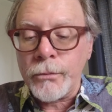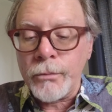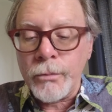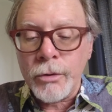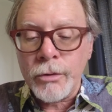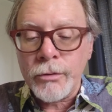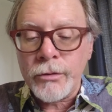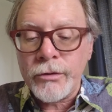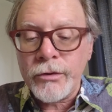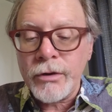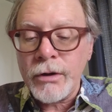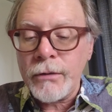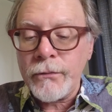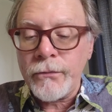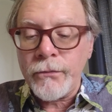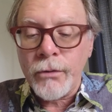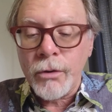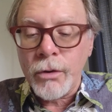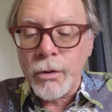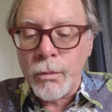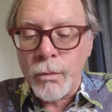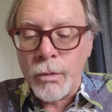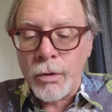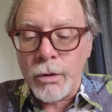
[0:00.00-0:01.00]
mercy
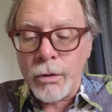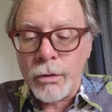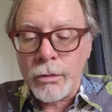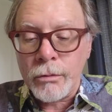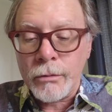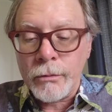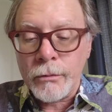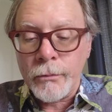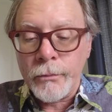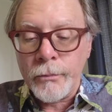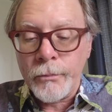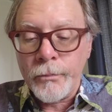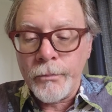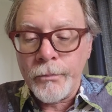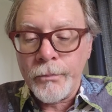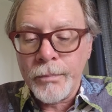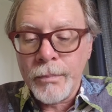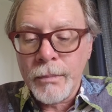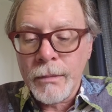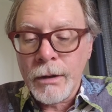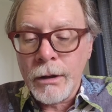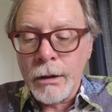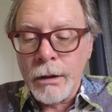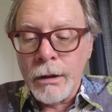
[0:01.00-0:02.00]
for the world.
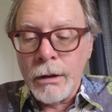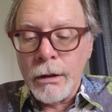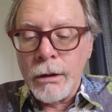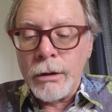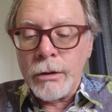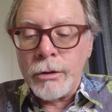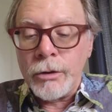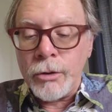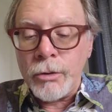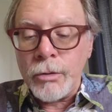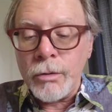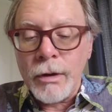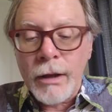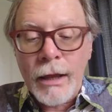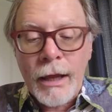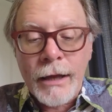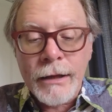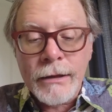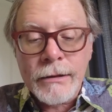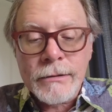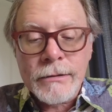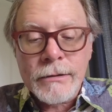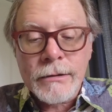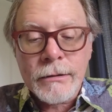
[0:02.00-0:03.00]
You
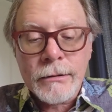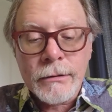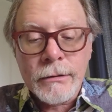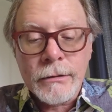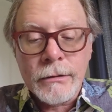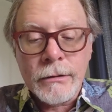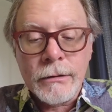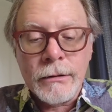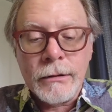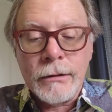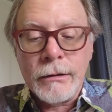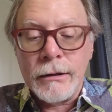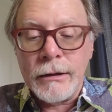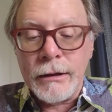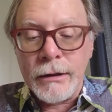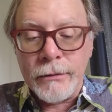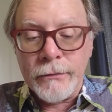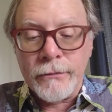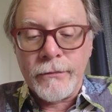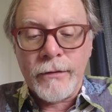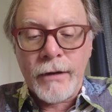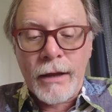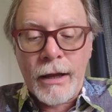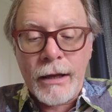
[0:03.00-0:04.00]
light,
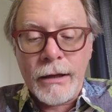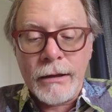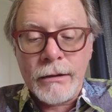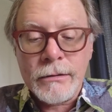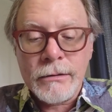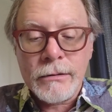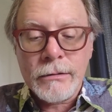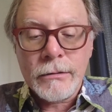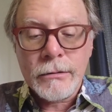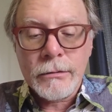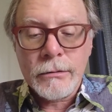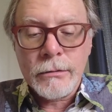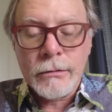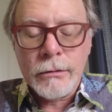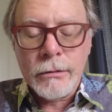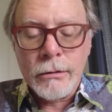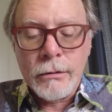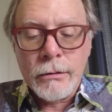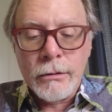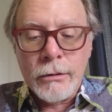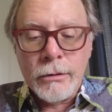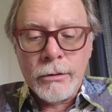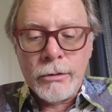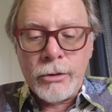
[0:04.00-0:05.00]
give light.
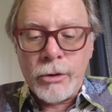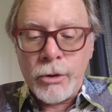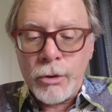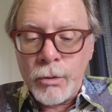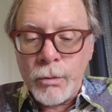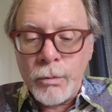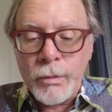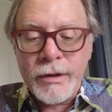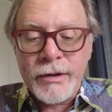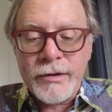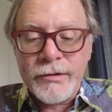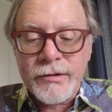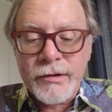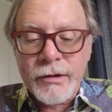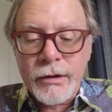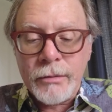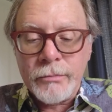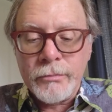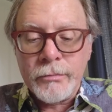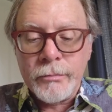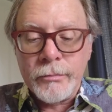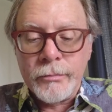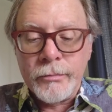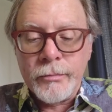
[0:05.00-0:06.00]
You
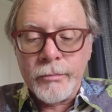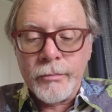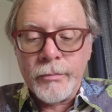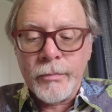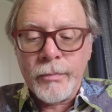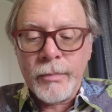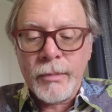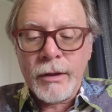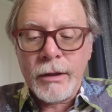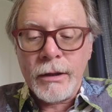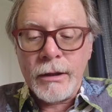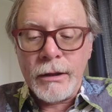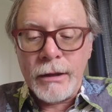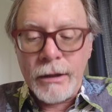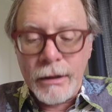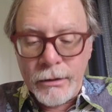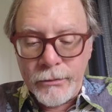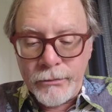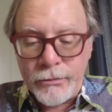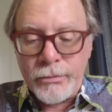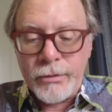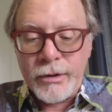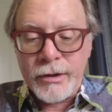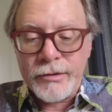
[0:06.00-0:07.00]
wisdom,
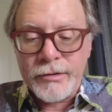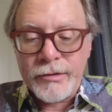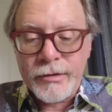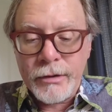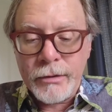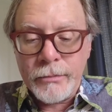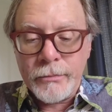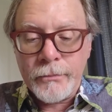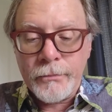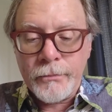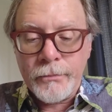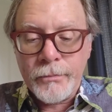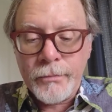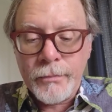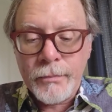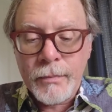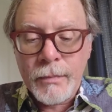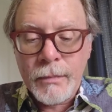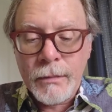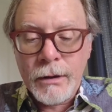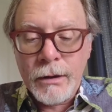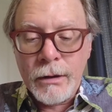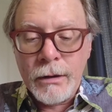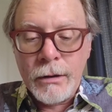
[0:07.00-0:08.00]
give wisdom.
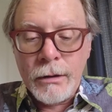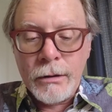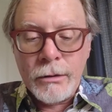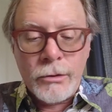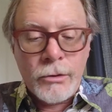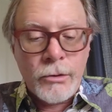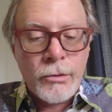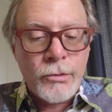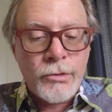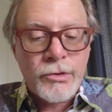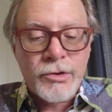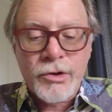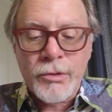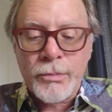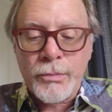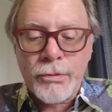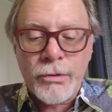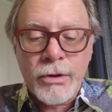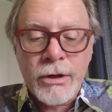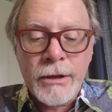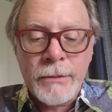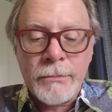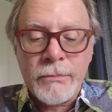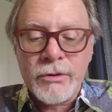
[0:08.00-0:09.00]
You
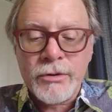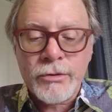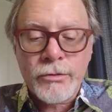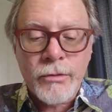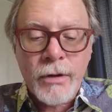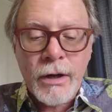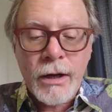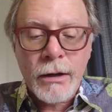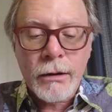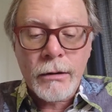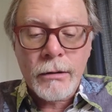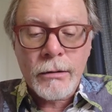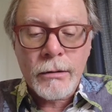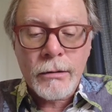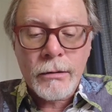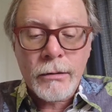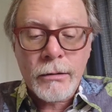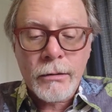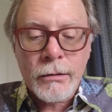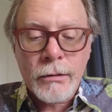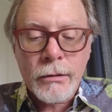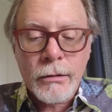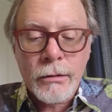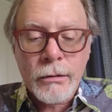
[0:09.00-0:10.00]
supreme strength,
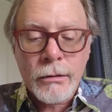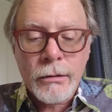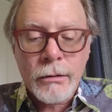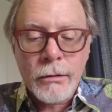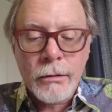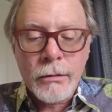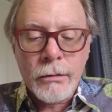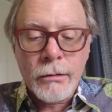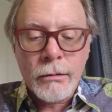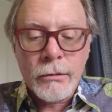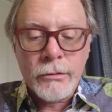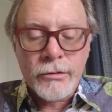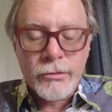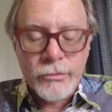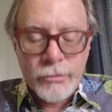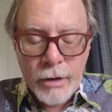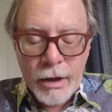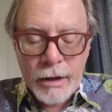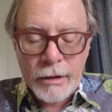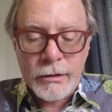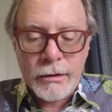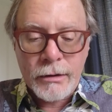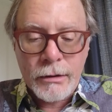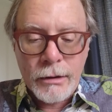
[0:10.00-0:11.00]

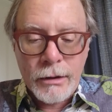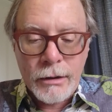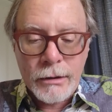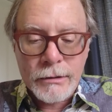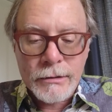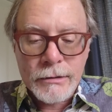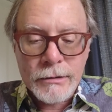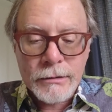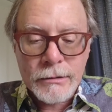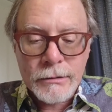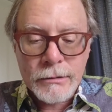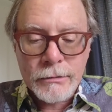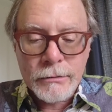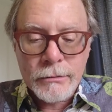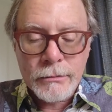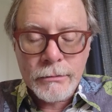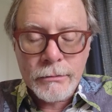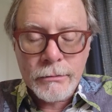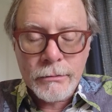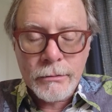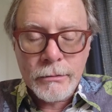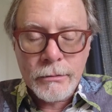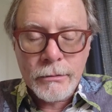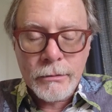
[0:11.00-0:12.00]
strengthen us.
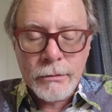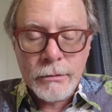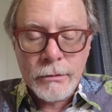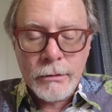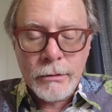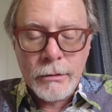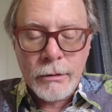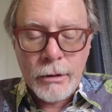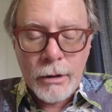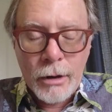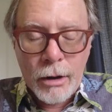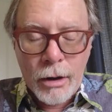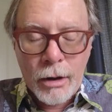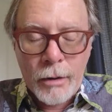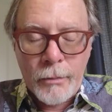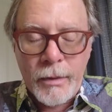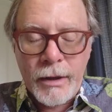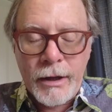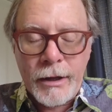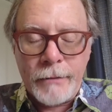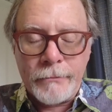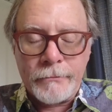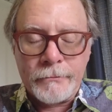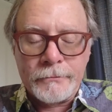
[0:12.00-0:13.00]

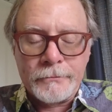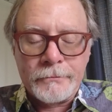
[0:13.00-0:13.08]
Amen.